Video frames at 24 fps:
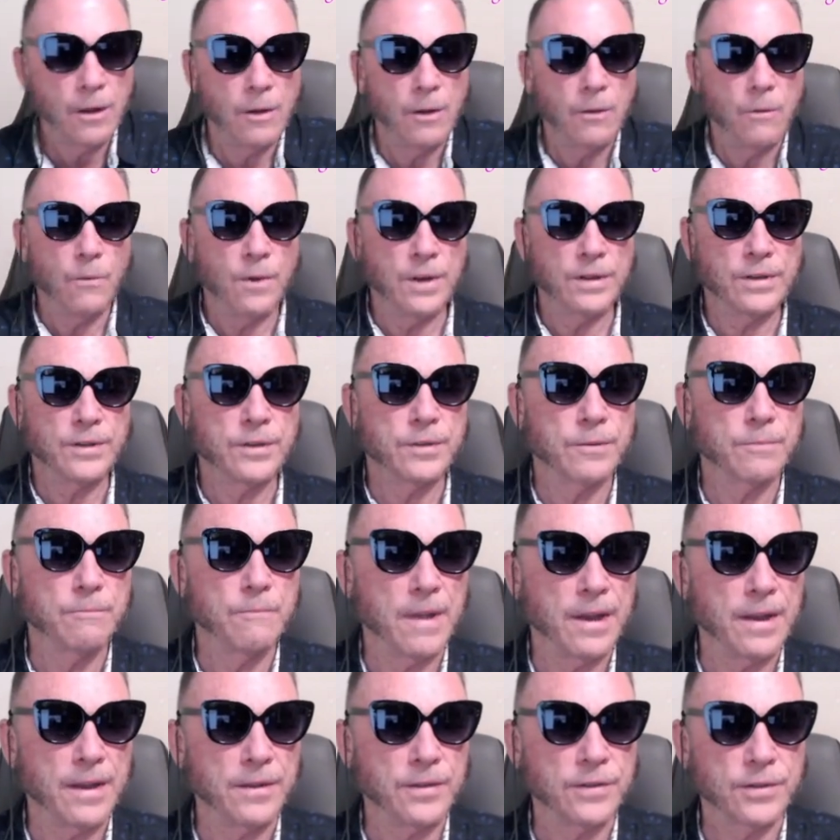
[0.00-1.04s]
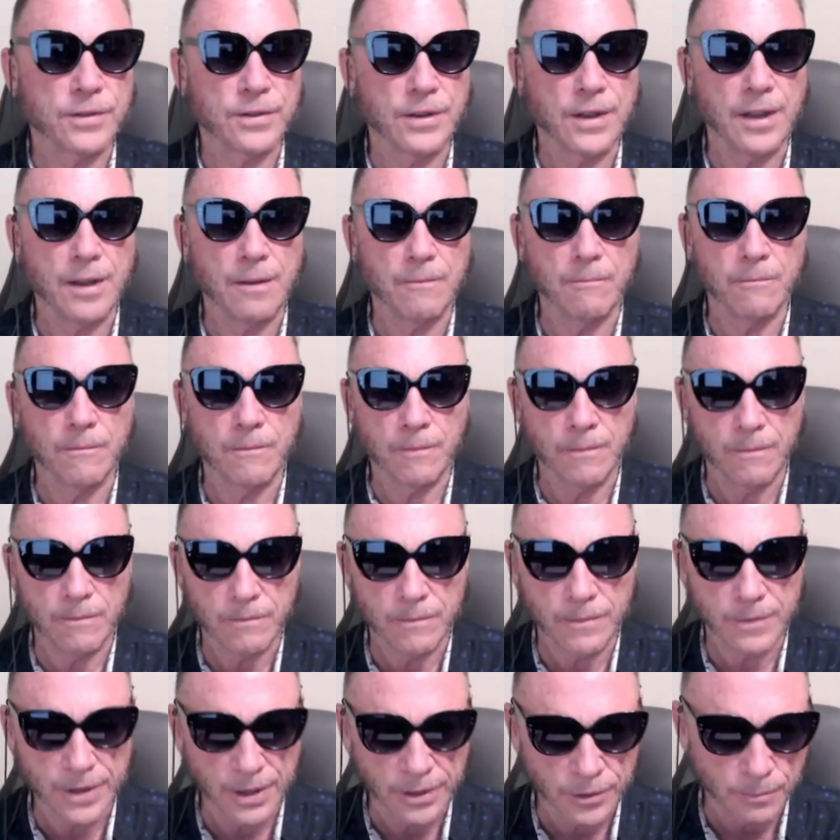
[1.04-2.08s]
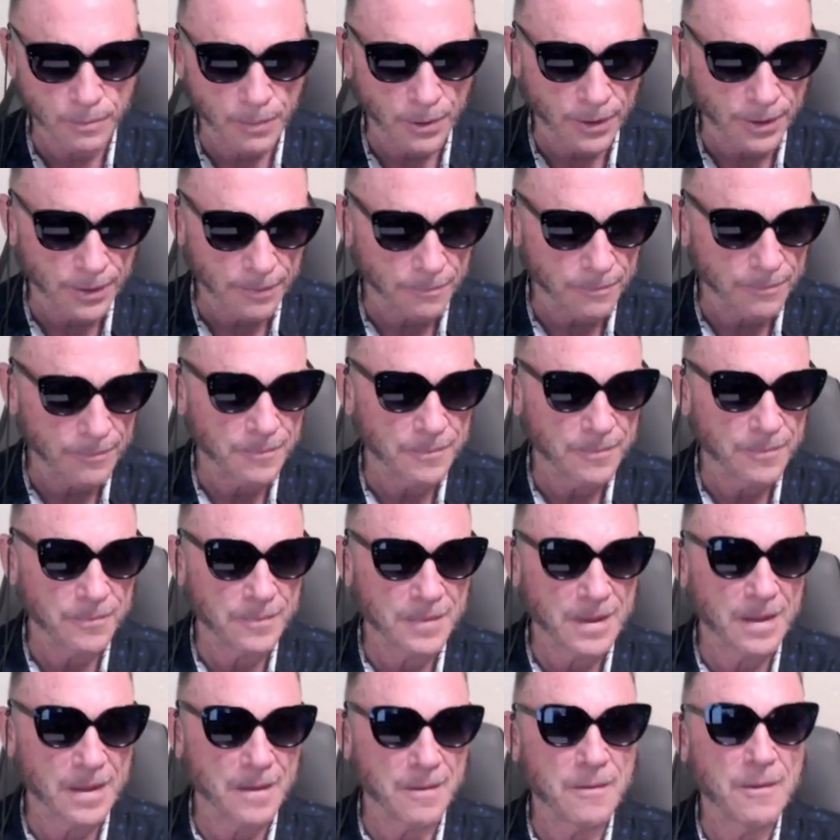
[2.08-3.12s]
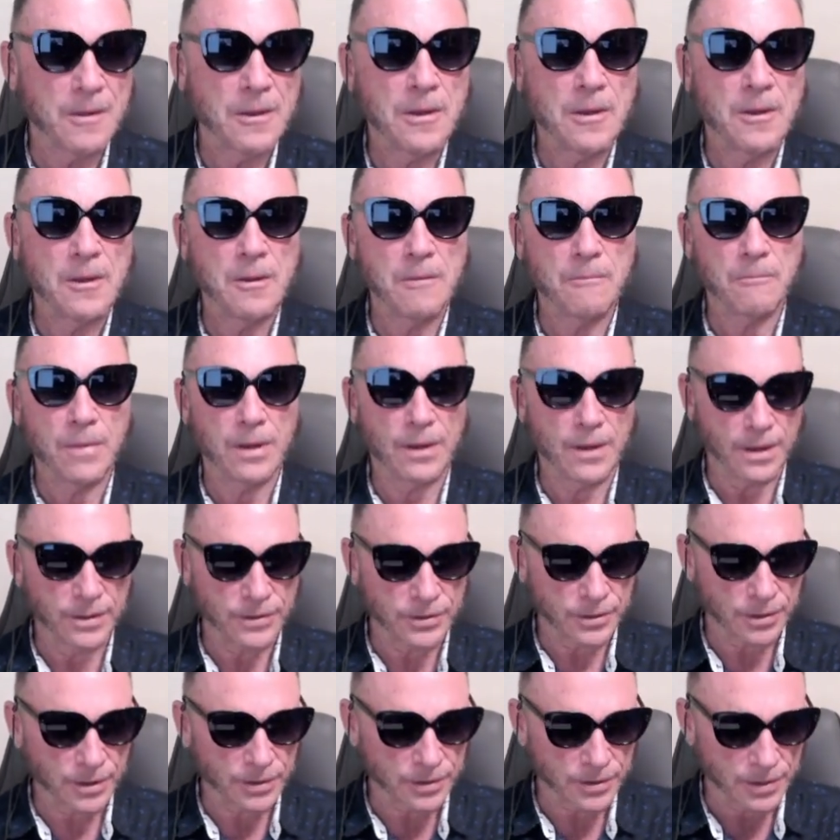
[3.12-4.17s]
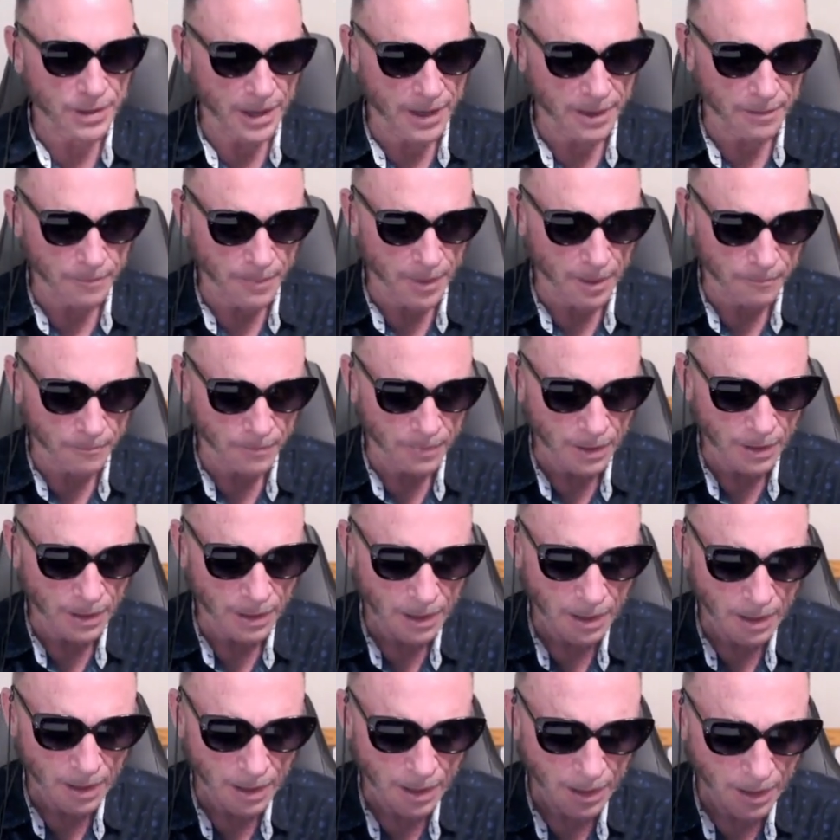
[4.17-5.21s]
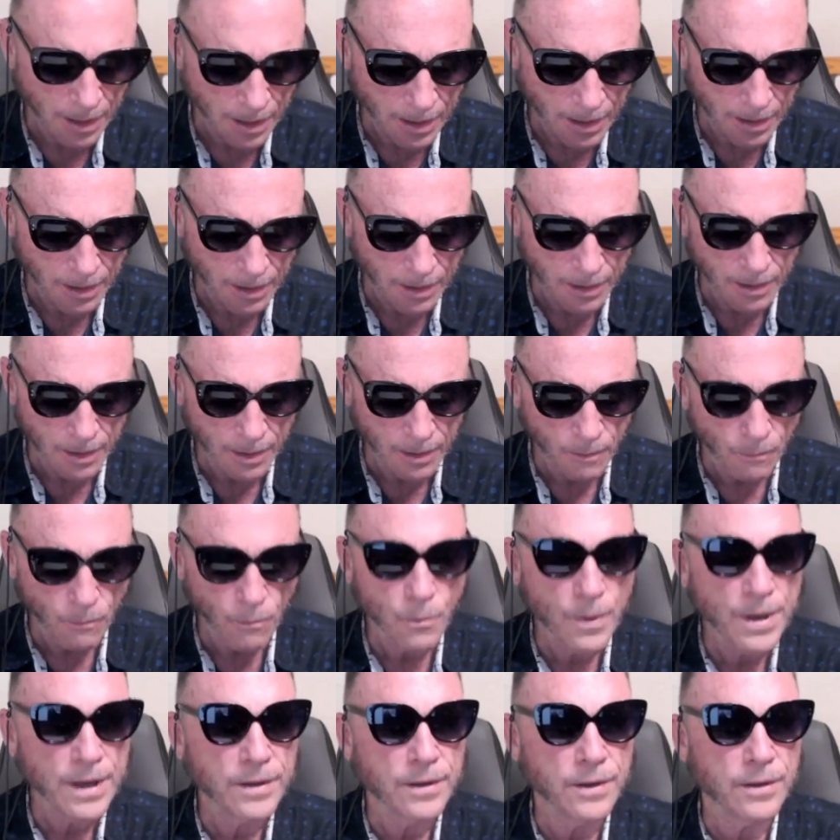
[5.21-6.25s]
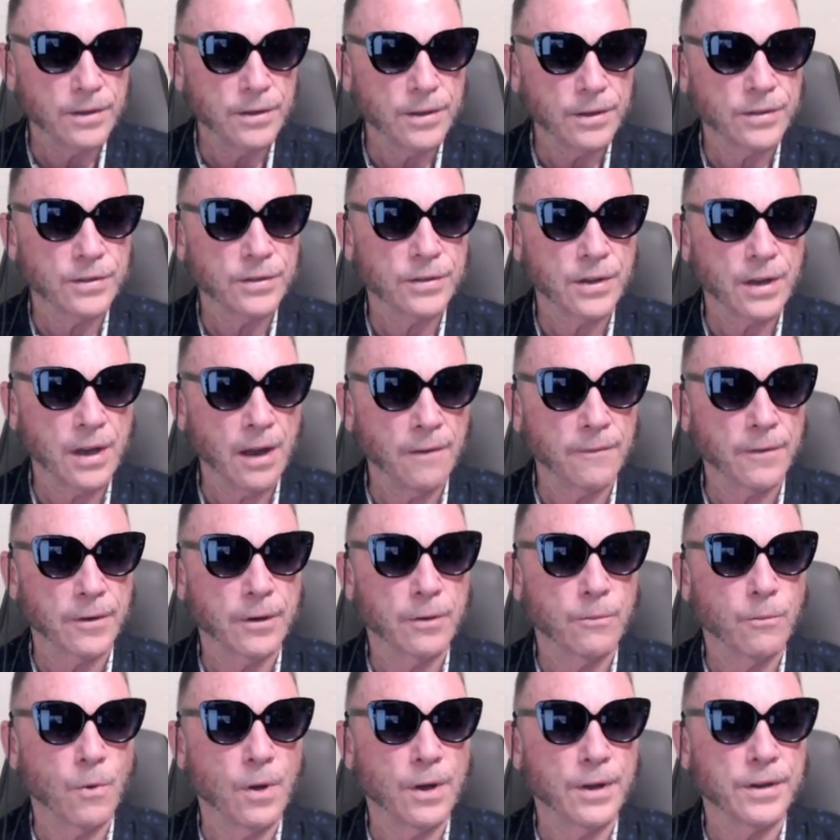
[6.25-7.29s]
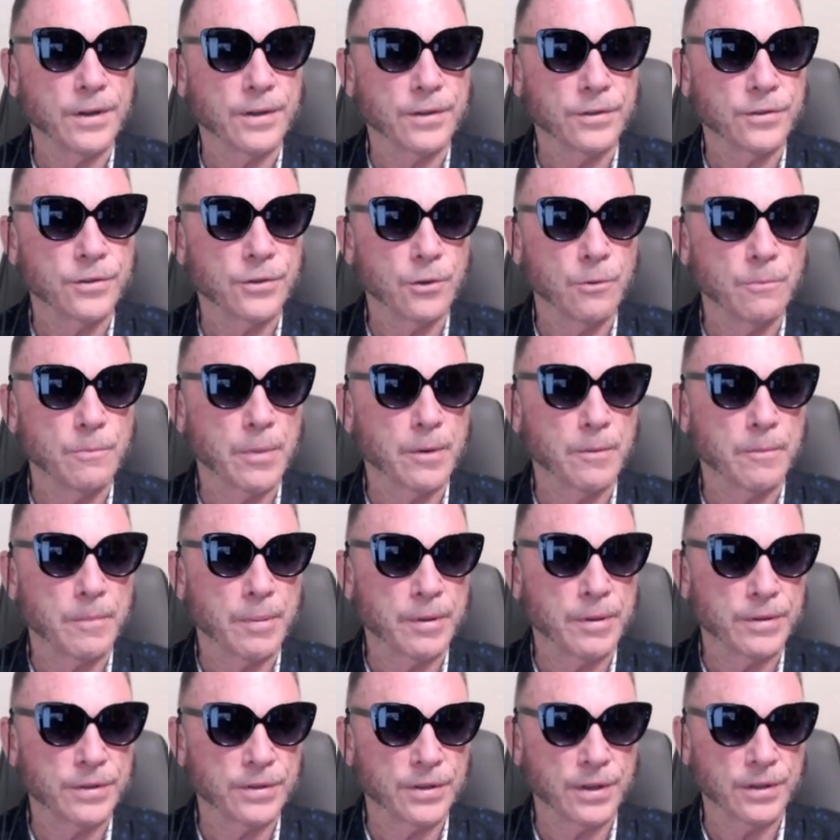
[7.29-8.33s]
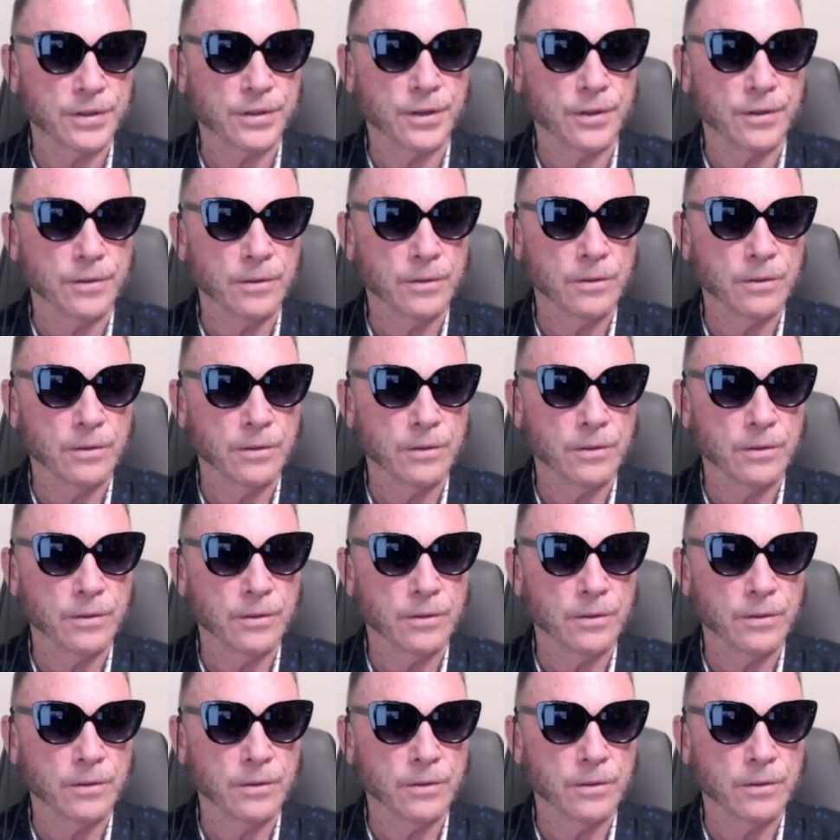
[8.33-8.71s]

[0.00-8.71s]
which may seem disparate, but let's just name them. We discovered what is superposition.